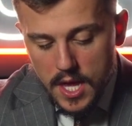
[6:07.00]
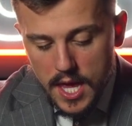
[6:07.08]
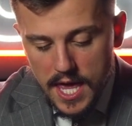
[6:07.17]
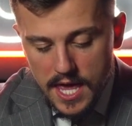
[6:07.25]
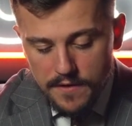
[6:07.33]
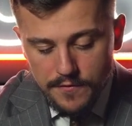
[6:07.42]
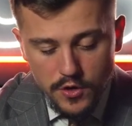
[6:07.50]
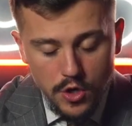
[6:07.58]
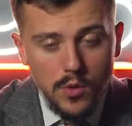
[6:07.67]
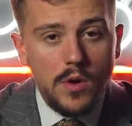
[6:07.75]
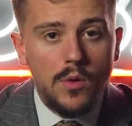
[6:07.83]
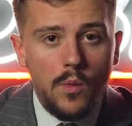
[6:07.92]
If you
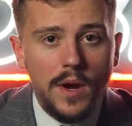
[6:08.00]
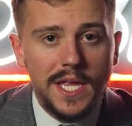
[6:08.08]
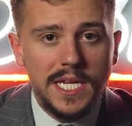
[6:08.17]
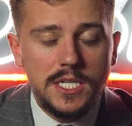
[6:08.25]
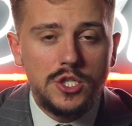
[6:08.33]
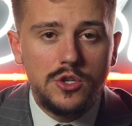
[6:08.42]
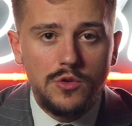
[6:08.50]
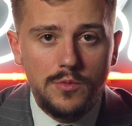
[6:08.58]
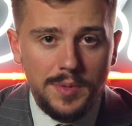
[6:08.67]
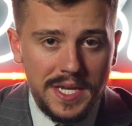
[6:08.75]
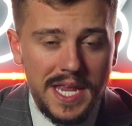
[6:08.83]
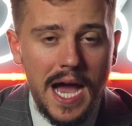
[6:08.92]
are wanting to be
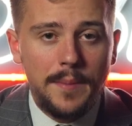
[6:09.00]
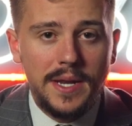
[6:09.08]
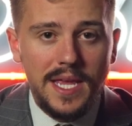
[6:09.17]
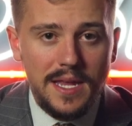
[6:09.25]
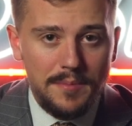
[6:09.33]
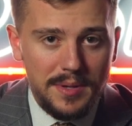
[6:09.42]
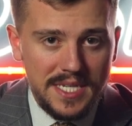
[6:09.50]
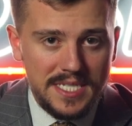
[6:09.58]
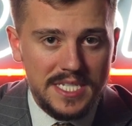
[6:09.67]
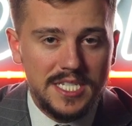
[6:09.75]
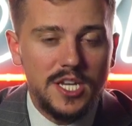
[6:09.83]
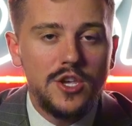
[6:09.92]
dominant in
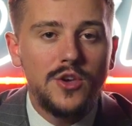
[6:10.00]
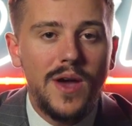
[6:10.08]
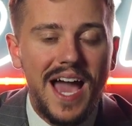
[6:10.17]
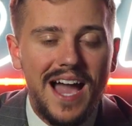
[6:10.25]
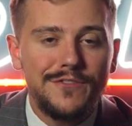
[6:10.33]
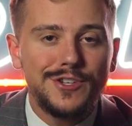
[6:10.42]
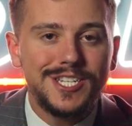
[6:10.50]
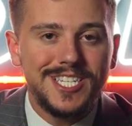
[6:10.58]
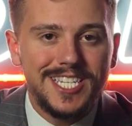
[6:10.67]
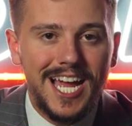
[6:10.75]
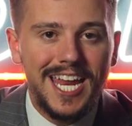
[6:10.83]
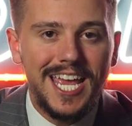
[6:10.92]
business, you have to
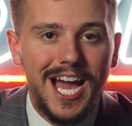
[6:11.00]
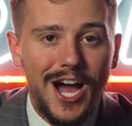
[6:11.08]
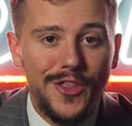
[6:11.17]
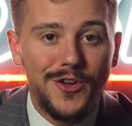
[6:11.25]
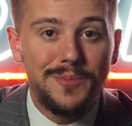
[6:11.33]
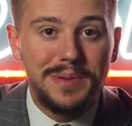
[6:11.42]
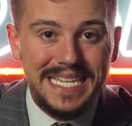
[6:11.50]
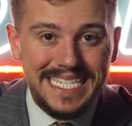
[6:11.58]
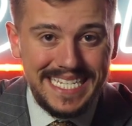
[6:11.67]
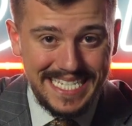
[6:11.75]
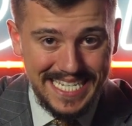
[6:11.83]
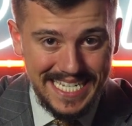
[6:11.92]
study other
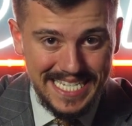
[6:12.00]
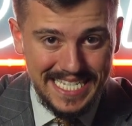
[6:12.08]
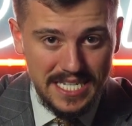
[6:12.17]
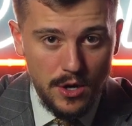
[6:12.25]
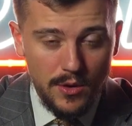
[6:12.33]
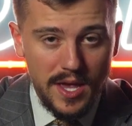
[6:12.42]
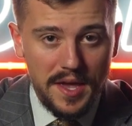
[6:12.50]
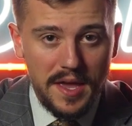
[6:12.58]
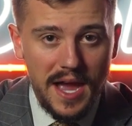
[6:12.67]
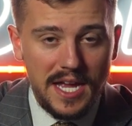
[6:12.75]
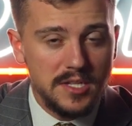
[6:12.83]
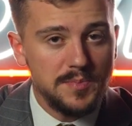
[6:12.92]
businesses, okay?
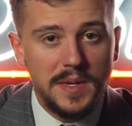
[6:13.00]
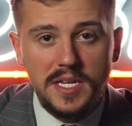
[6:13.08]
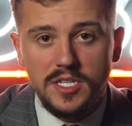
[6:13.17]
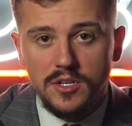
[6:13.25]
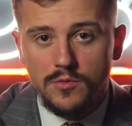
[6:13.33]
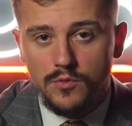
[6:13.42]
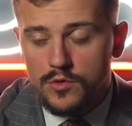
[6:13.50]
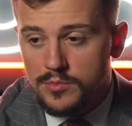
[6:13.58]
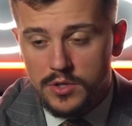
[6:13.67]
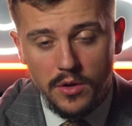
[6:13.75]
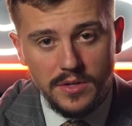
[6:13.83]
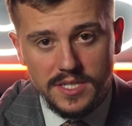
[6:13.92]
I speak to rooms
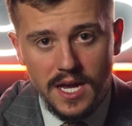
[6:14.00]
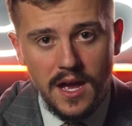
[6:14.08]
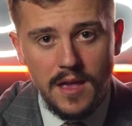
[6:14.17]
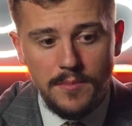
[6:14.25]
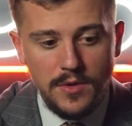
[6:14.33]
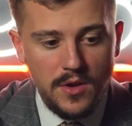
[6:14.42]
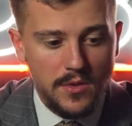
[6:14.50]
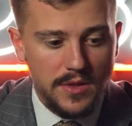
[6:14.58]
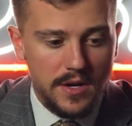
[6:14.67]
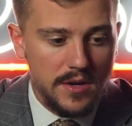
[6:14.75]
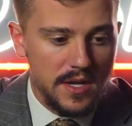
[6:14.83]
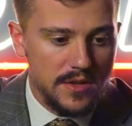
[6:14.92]
all the time, that
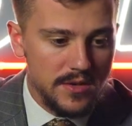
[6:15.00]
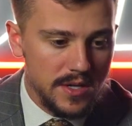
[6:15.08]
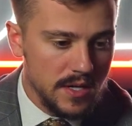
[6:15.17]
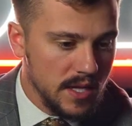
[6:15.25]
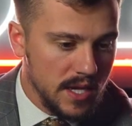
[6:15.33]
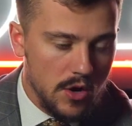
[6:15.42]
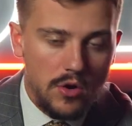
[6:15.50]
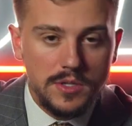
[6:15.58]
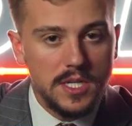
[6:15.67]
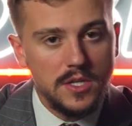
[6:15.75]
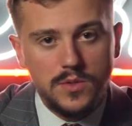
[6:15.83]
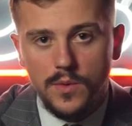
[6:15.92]
are either in like car
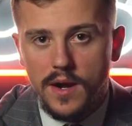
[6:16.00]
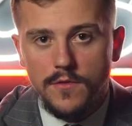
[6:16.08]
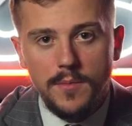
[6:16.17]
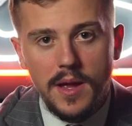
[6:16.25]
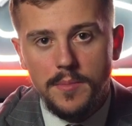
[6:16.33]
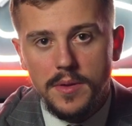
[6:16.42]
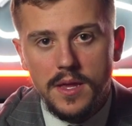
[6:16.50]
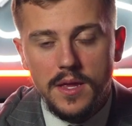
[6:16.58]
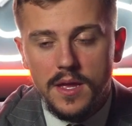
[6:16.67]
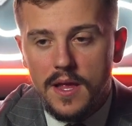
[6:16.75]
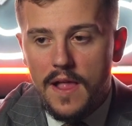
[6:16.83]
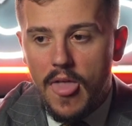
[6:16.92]
sales or whatever it might be,
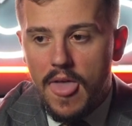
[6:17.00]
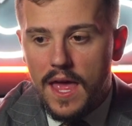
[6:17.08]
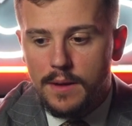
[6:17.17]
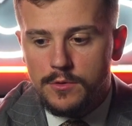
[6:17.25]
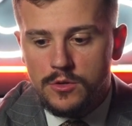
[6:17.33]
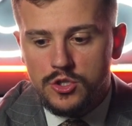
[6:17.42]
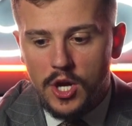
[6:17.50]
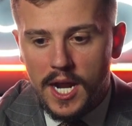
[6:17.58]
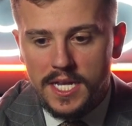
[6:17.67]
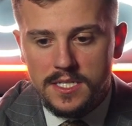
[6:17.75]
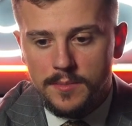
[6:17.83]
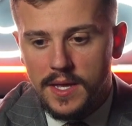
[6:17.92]
and I'm doing
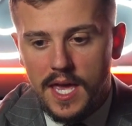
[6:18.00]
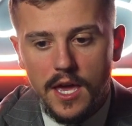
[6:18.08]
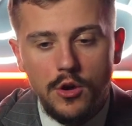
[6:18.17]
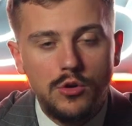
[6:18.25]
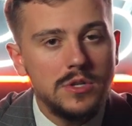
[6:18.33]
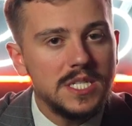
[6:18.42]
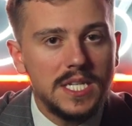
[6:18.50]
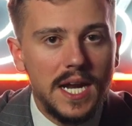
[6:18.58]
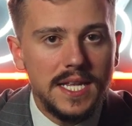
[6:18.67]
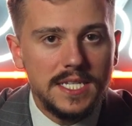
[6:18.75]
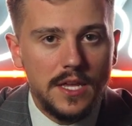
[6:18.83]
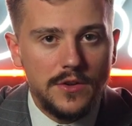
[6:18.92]
trainings. I'm like, hey, who
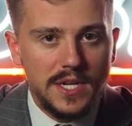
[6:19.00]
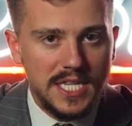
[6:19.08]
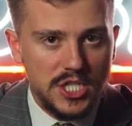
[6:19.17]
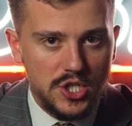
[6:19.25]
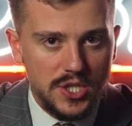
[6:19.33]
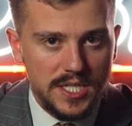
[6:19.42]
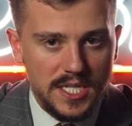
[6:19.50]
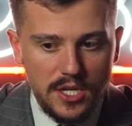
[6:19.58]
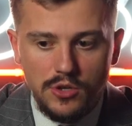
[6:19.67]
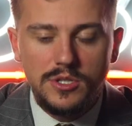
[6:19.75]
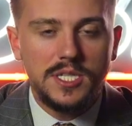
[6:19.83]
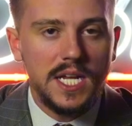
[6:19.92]
studies other industries? Like,
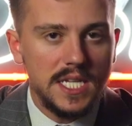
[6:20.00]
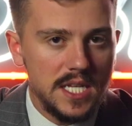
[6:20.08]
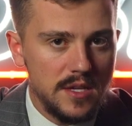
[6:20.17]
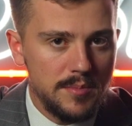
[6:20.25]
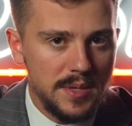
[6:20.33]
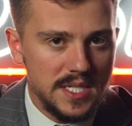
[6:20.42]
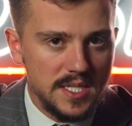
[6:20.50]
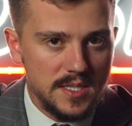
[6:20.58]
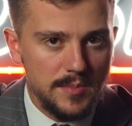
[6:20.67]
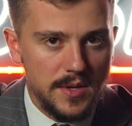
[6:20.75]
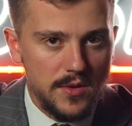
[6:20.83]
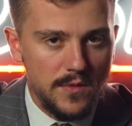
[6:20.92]
who studies other
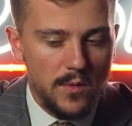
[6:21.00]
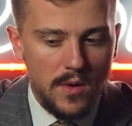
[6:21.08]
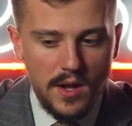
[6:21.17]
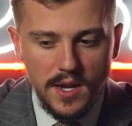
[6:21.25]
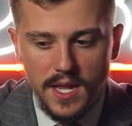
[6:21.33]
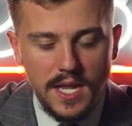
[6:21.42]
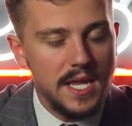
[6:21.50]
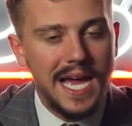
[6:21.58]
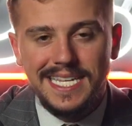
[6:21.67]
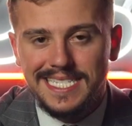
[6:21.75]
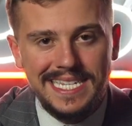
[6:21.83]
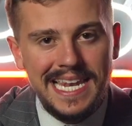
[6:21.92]
businessmen who've won? And I
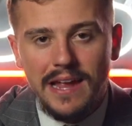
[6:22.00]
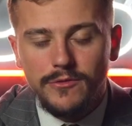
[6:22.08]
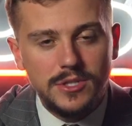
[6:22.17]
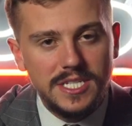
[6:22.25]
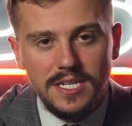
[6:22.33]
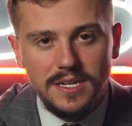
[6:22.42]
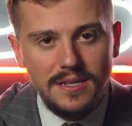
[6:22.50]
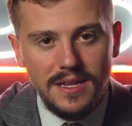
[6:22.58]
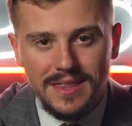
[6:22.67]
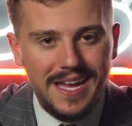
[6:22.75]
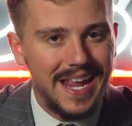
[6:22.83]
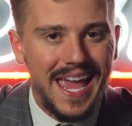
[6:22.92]
never see a
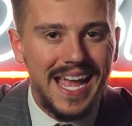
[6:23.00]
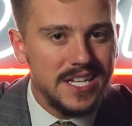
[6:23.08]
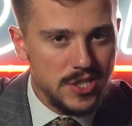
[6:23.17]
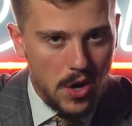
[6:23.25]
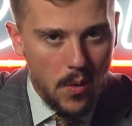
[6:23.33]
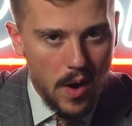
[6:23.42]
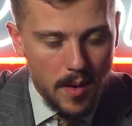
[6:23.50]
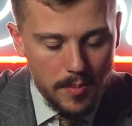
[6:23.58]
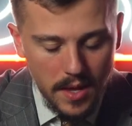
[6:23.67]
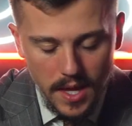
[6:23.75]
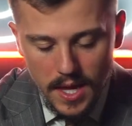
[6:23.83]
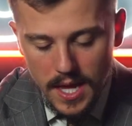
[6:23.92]
lot of hands go up.
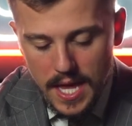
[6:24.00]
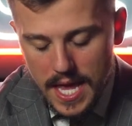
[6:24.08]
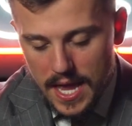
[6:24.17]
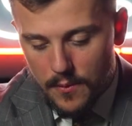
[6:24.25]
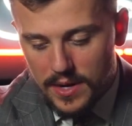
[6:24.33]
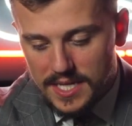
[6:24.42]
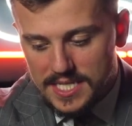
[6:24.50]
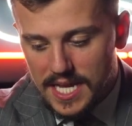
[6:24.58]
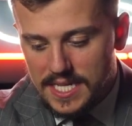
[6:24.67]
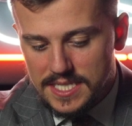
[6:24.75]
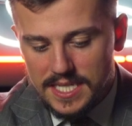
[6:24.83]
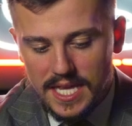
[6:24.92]
And what I say
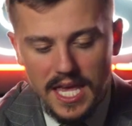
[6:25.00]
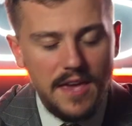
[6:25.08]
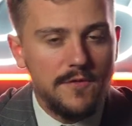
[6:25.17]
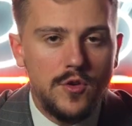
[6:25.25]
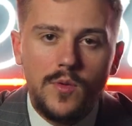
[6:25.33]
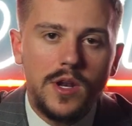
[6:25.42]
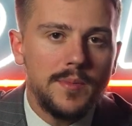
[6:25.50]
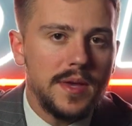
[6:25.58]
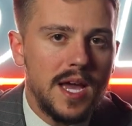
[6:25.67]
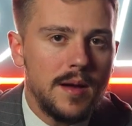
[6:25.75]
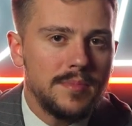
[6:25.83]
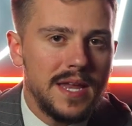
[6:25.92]
is like, if you want to
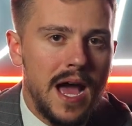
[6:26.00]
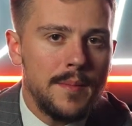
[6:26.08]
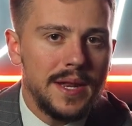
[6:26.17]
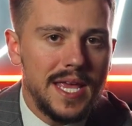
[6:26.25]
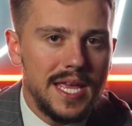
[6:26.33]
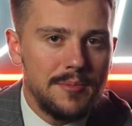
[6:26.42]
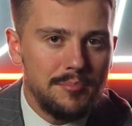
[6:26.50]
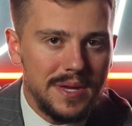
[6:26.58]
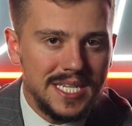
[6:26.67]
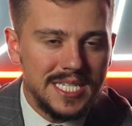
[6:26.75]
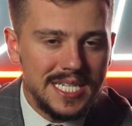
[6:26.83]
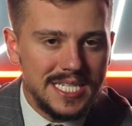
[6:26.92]
become dominant in
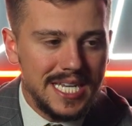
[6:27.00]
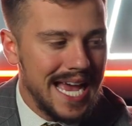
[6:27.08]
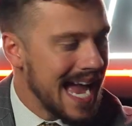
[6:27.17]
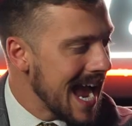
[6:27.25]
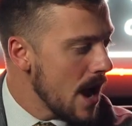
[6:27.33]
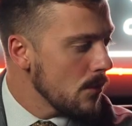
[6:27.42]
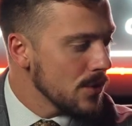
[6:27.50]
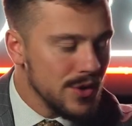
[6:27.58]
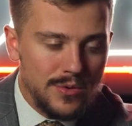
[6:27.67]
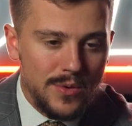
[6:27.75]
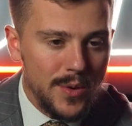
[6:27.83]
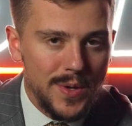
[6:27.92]
business, how are you
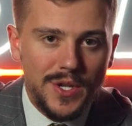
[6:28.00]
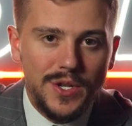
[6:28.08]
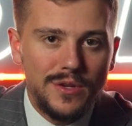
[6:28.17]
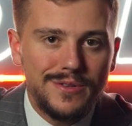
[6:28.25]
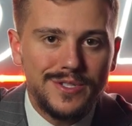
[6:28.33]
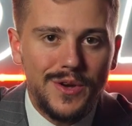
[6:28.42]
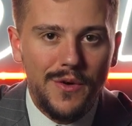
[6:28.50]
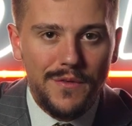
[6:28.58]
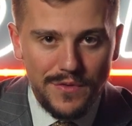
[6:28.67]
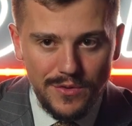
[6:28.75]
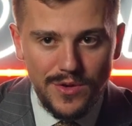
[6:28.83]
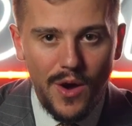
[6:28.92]
going to do so if
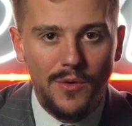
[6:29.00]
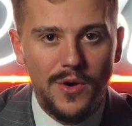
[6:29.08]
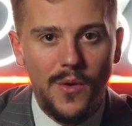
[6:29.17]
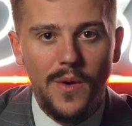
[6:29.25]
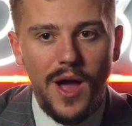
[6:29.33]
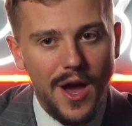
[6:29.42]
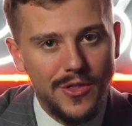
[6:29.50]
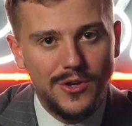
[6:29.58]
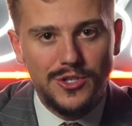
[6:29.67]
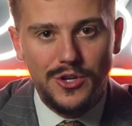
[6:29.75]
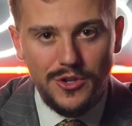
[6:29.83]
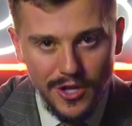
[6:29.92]
you don't know what others
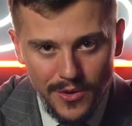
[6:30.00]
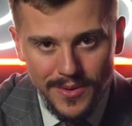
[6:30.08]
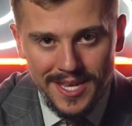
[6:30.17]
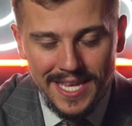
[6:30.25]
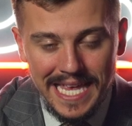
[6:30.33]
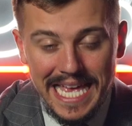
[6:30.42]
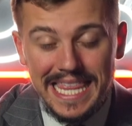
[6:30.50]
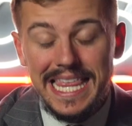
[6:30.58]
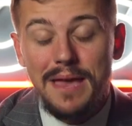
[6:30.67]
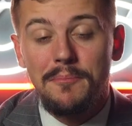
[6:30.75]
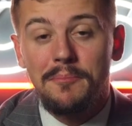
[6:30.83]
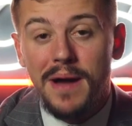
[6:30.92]
are doing
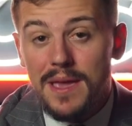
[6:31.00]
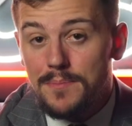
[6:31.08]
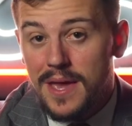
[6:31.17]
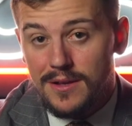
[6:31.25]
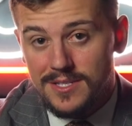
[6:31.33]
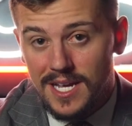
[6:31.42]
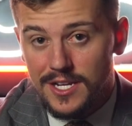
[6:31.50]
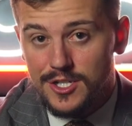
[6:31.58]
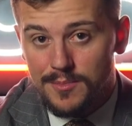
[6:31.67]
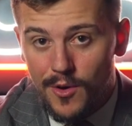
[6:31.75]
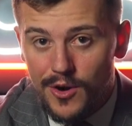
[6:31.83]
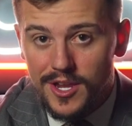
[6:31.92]
that might be outside your
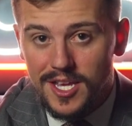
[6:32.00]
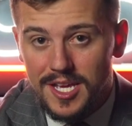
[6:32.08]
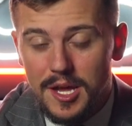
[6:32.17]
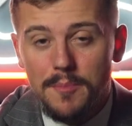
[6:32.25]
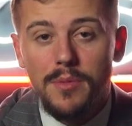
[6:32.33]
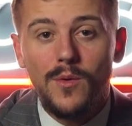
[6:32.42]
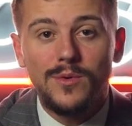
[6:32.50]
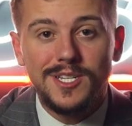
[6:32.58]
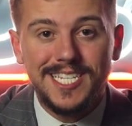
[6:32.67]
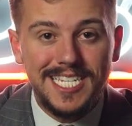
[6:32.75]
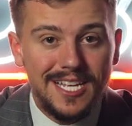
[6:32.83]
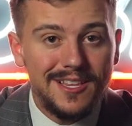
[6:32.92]
market, but will
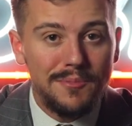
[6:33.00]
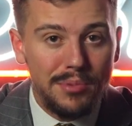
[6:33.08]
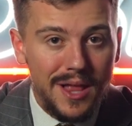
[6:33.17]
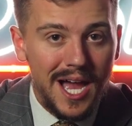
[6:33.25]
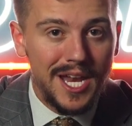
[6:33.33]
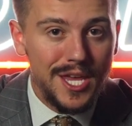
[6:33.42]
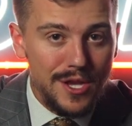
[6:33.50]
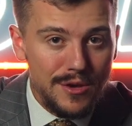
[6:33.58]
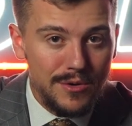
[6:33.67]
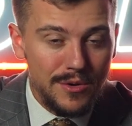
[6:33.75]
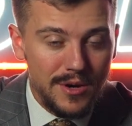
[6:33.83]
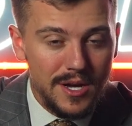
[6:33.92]
still apply to you?